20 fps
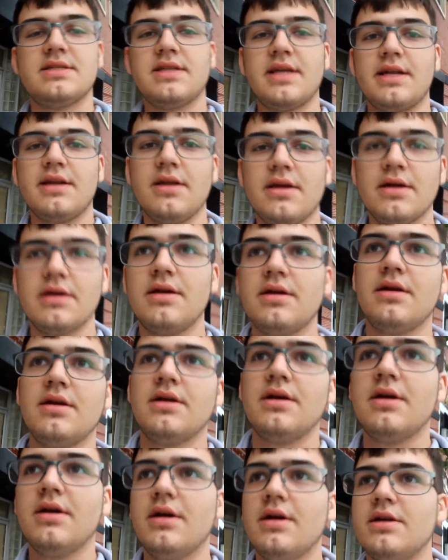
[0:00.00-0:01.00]
then,
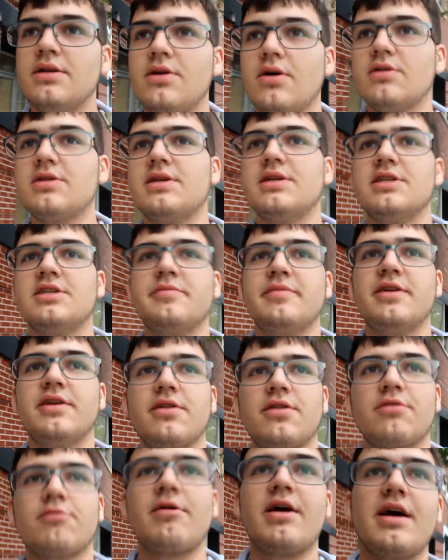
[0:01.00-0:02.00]
Dalton has been a
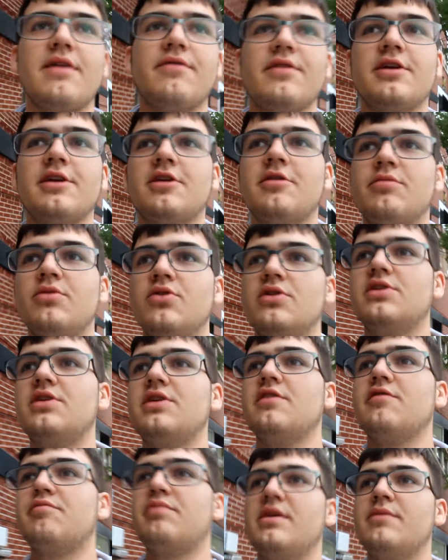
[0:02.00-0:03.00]
thriving
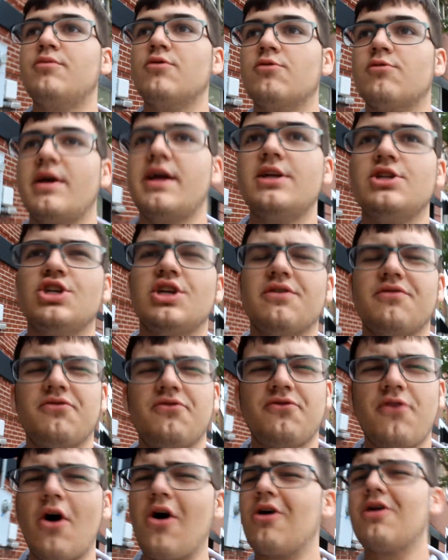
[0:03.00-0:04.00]
community of people ranging
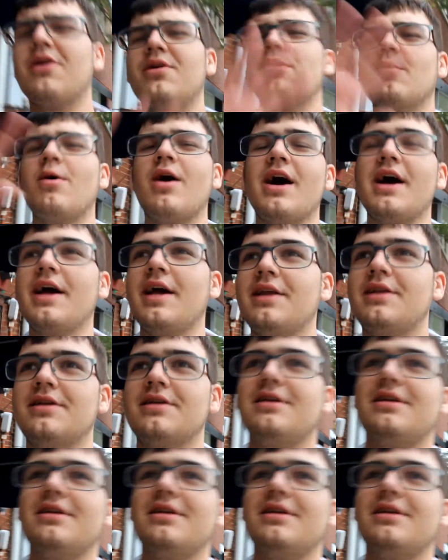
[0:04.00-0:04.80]
far and wide.